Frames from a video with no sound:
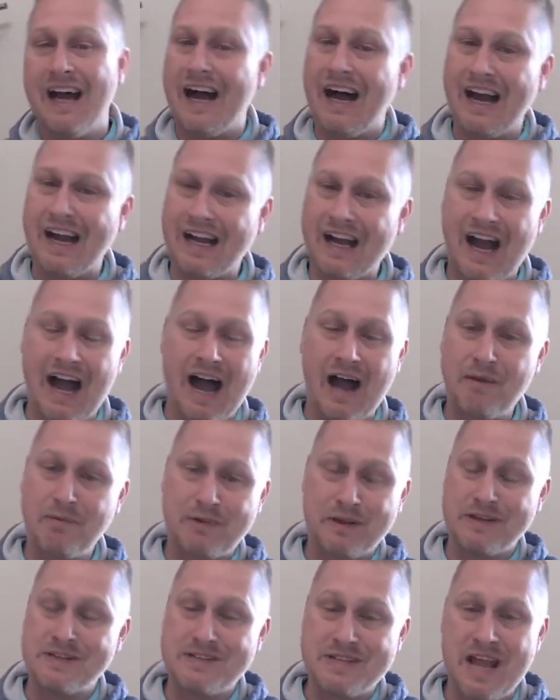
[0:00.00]
Uh, I'm
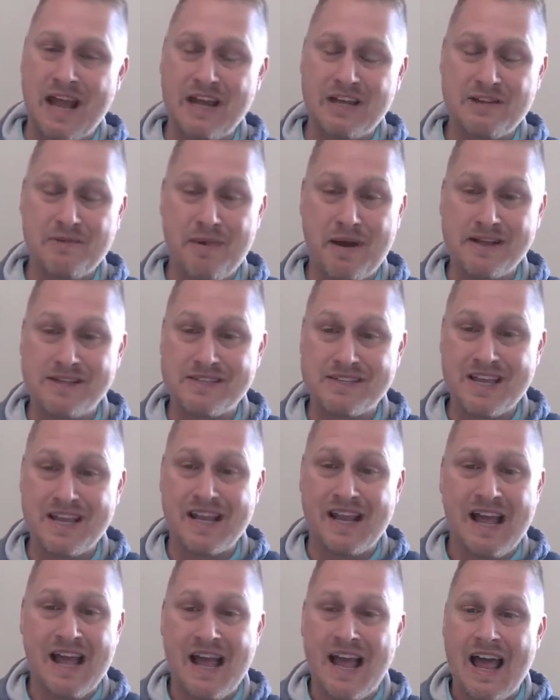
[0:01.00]
content in my
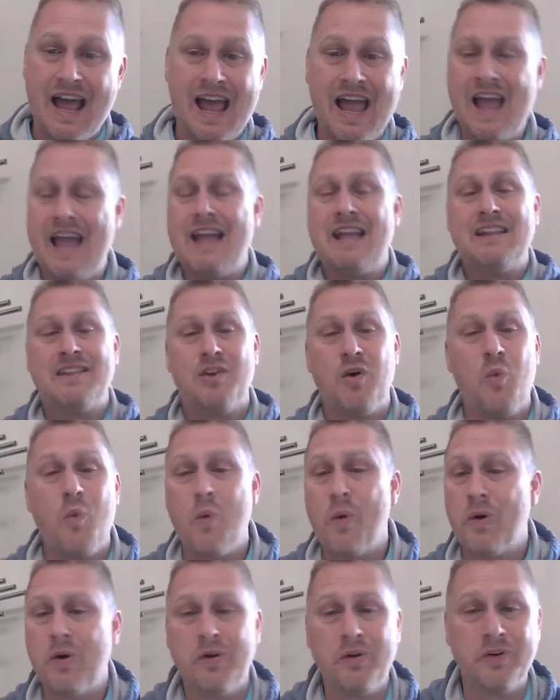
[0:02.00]
sin." Hey, the
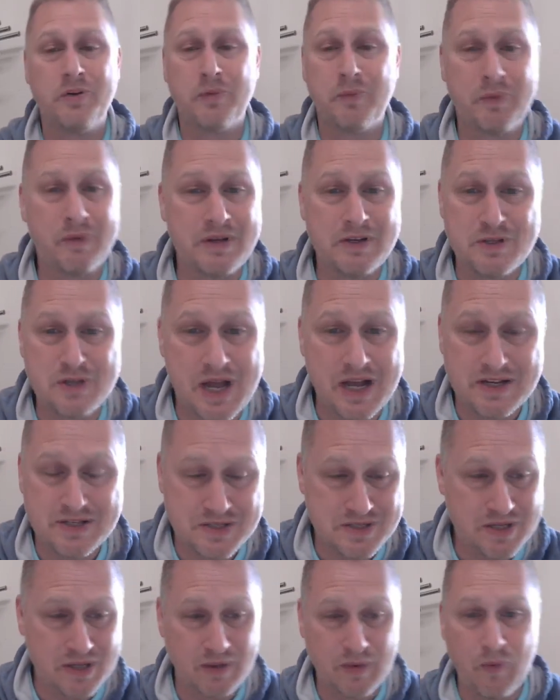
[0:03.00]
world
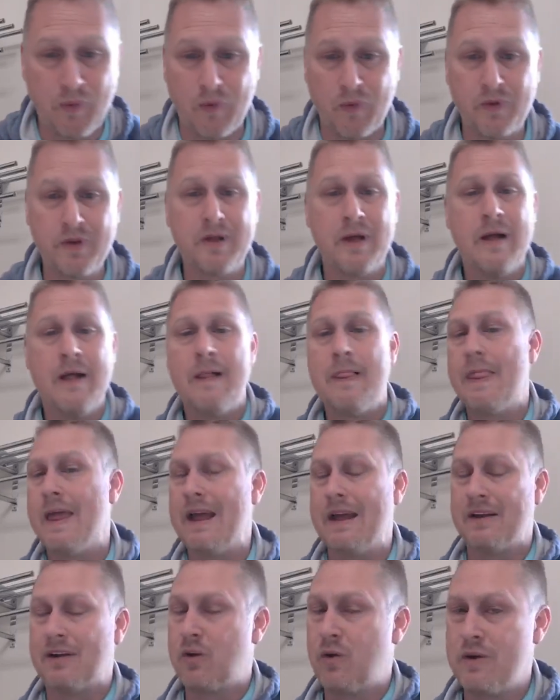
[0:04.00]
rejects the Lord,
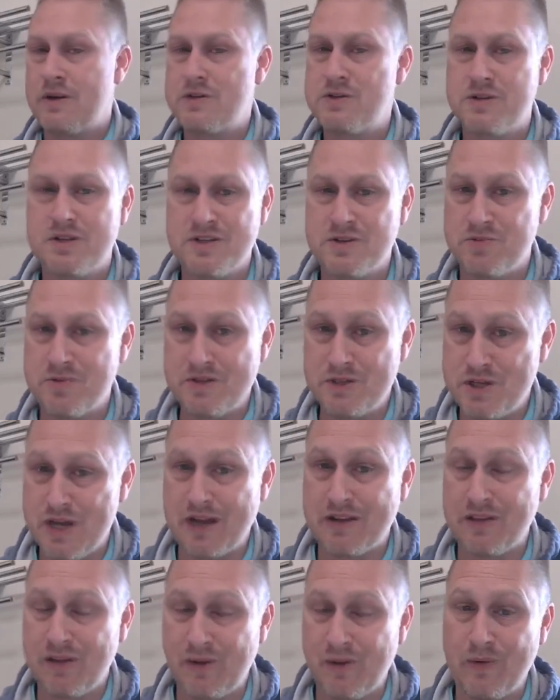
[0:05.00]
and Christians
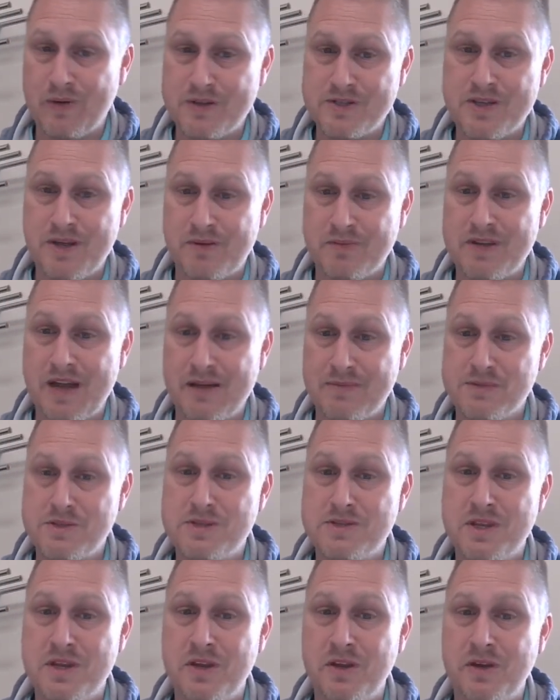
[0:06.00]
reject the Lord
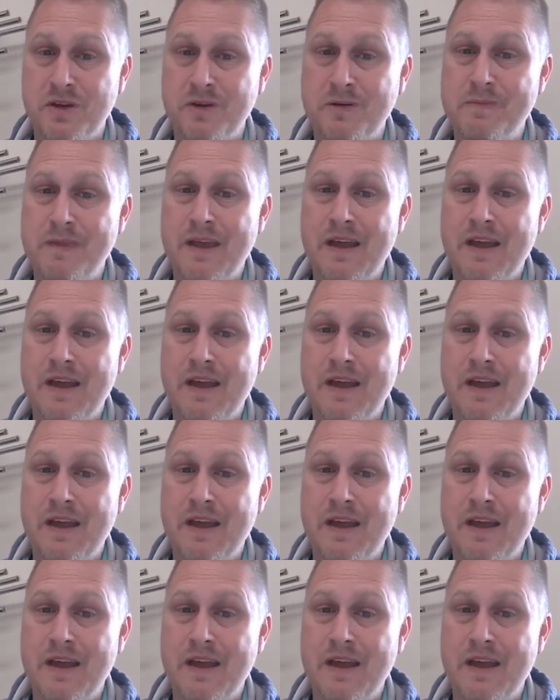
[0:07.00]
sometimes too.